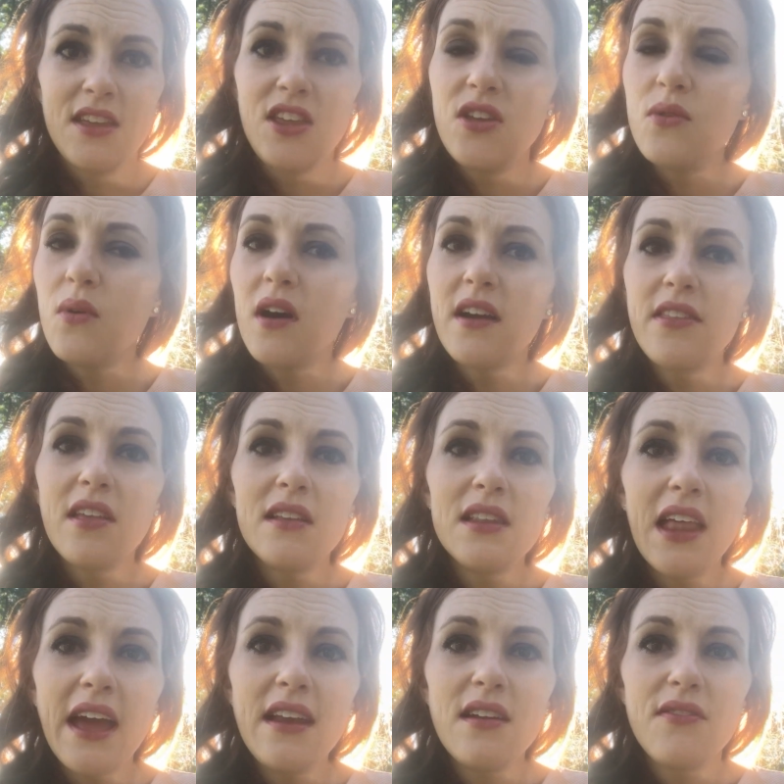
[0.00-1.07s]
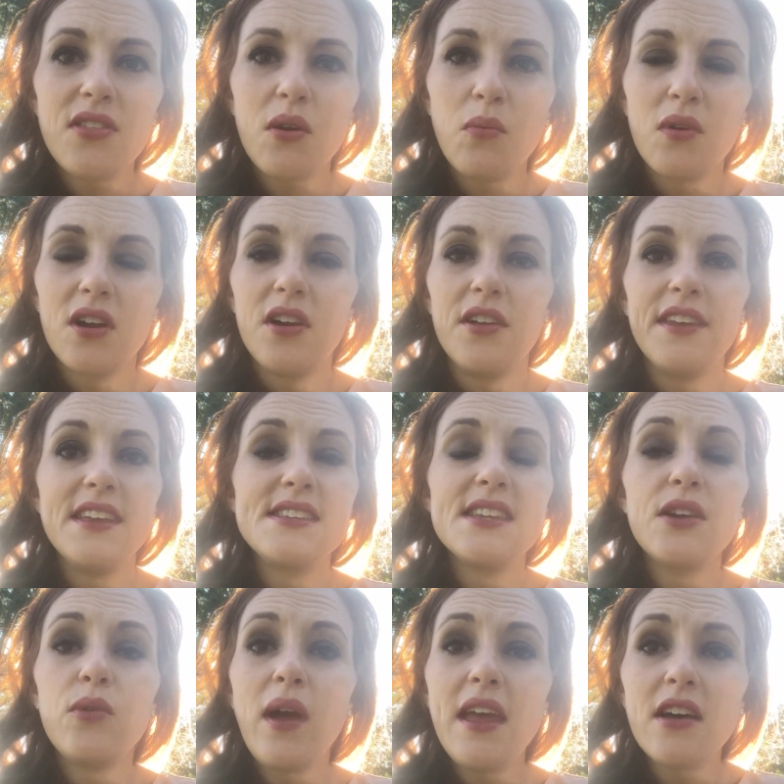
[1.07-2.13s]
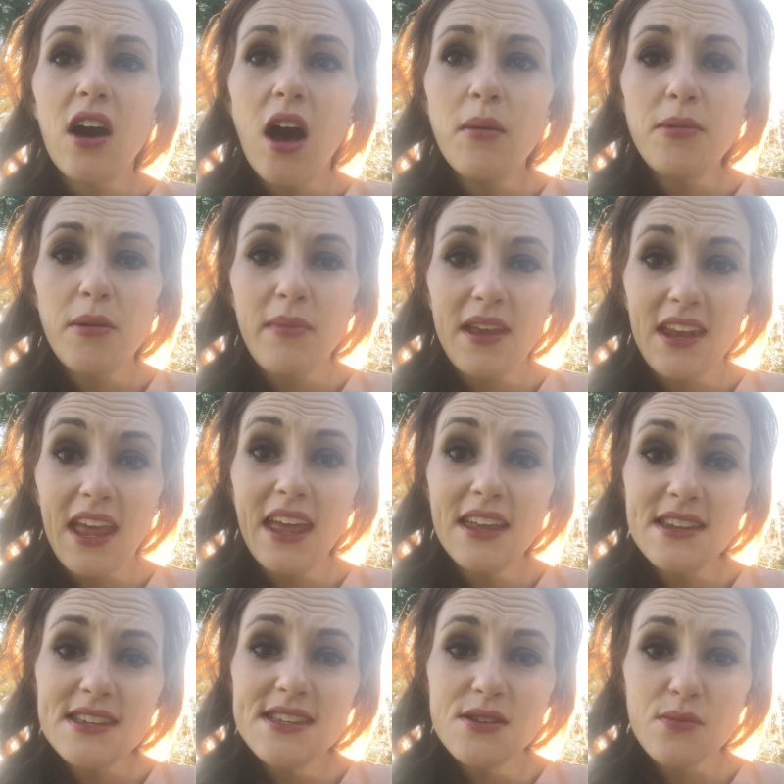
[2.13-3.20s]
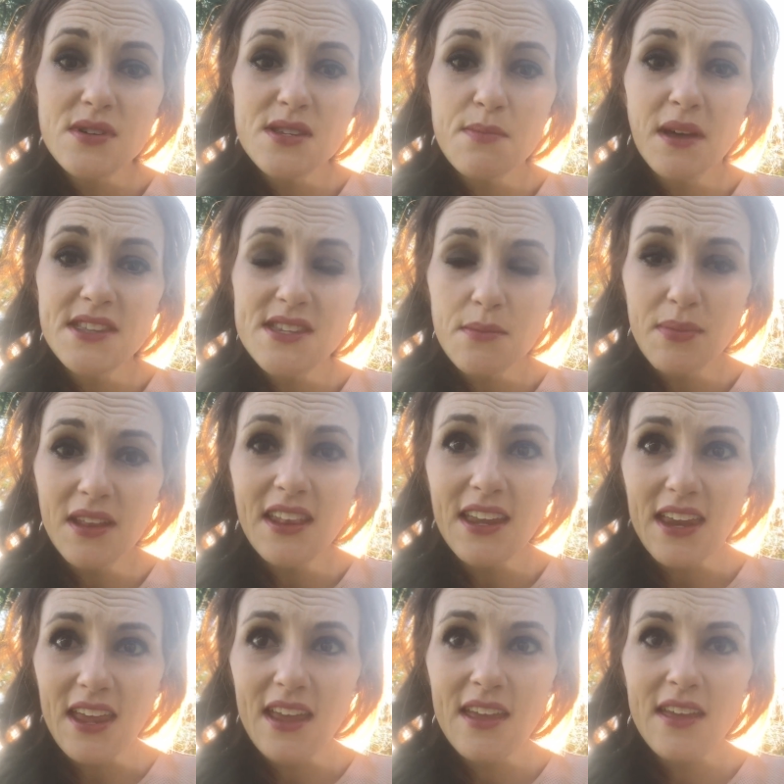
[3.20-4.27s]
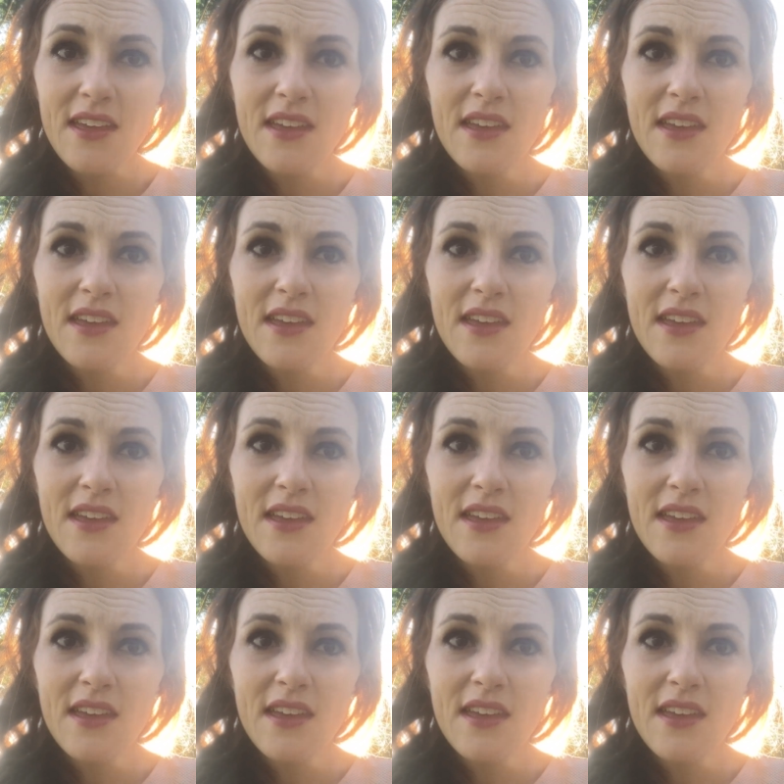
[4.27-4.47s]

You are the light of the world. It's a great compliment and it's a responsibility.